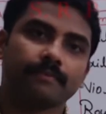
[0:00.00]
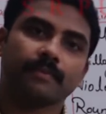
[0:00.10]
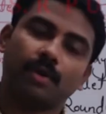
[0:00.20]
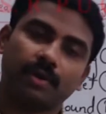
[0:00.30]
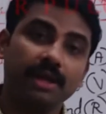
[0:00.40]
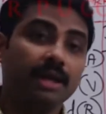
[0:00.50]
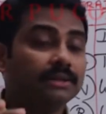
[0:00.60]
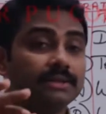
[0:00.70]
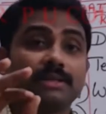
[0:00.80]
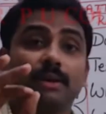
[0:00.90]
Okay, this
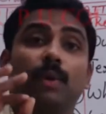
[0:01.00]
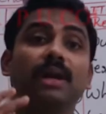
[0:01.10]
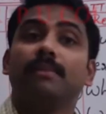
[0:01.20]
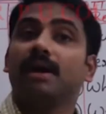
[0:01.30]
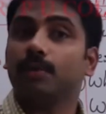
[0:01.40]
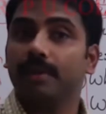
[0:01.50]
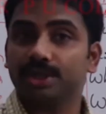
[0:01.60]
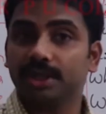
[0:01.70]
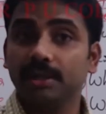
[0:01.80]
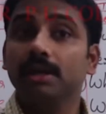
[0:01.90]
is a 1 mark question.
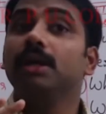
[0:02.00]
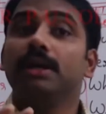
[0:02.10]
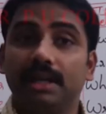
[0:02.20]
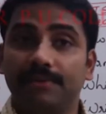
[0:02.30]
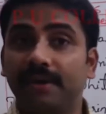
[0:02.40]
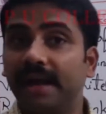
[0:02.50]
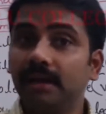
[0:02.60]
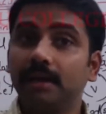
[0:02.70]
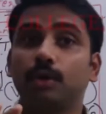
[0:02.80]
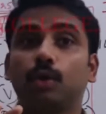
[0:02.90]
Define
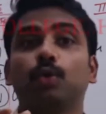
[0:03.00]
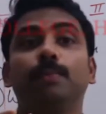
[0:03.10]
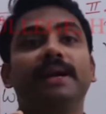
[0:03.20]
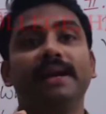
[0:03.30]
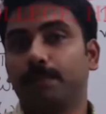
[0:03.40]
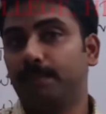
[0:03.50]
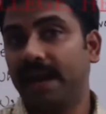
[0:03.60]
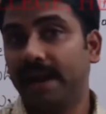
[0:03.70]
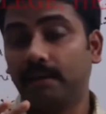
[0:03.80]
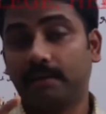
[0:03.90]
true breeding plant.
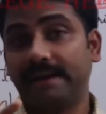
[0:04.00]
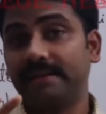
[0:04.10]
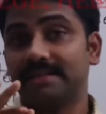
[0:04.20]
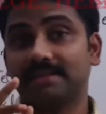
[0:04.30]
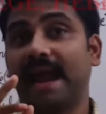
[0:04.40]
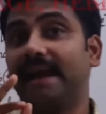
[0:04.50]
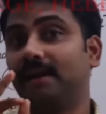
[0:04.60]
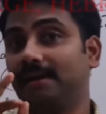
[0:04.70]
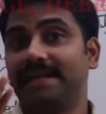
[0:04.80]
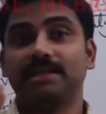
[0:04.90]
Write the standard
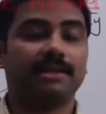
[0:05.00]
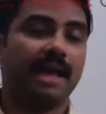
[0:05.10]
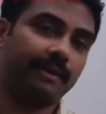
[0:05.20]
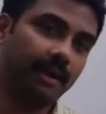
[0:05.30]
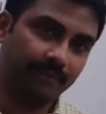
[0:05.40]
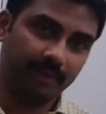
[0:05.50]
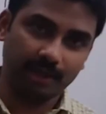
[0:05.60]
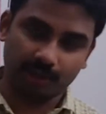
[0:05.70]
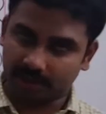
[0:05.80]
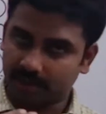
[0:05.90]
NCERT
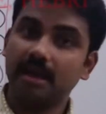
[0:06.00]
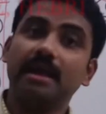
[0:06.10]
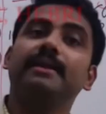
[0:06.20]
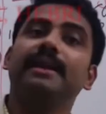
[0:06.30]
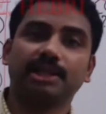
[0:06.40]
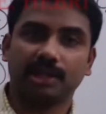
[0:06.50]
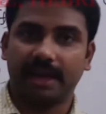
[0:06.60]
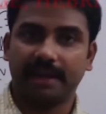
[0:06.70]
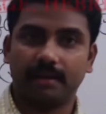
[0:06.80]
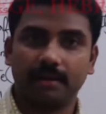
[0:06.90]
definition. Next line.
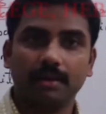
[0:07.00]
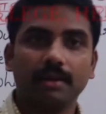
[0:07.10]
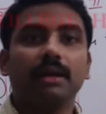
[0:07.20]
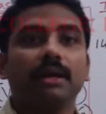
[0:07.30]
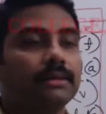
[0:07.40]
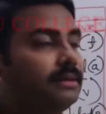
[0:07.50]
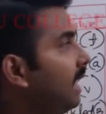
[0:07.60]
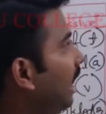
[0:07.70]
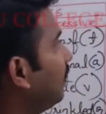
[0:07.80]
They are